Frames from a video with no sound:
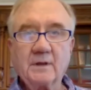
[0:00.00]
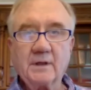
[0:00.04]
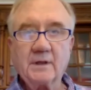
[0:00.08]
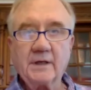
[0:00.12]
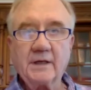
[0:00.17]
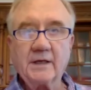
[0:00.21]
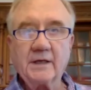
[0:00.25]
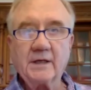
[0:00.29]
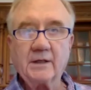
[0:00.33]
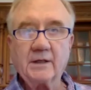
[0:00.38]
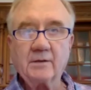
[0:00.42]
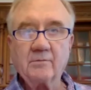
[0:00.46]

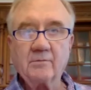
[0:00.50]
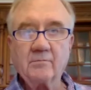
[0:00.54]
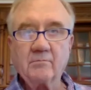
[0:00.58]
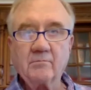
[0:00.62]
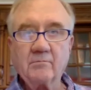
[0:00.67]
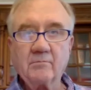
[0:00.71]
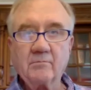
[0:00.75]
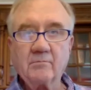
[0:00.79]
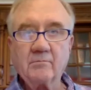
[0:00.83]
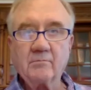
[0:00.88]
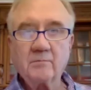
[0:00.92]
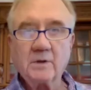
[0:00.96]
in
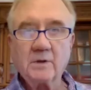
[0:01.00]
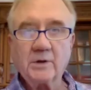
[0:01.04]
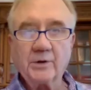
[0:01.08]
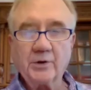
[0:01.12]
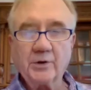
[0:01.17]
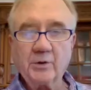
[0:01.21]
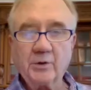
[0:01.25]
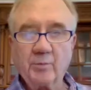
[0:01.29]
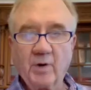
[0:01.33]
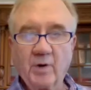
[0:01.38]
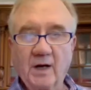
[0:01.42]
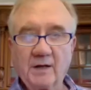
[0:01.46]

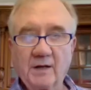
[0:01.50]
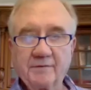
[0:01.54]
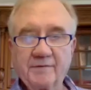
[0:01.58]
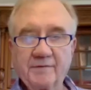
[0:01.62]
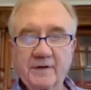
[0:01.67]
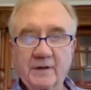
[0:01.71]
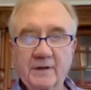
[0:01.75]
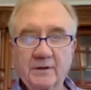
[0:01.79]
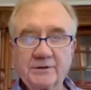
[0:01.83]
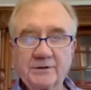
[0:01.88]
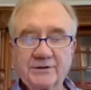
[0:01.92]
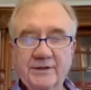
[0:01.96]
New
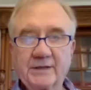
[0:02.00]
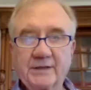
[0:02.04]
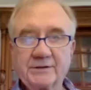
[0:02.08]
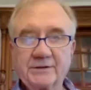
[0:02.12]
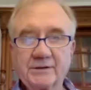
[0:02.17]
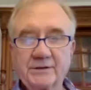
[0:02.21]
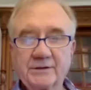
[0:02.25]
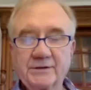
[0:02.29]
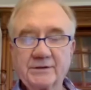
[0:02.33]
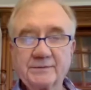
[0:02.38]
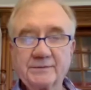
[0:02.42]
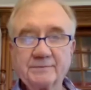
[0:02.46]
Braunfels,
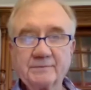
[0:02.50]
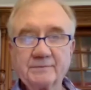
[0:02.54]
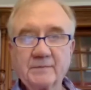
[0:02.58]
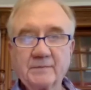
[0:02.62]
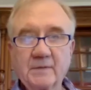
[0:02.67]
Texas.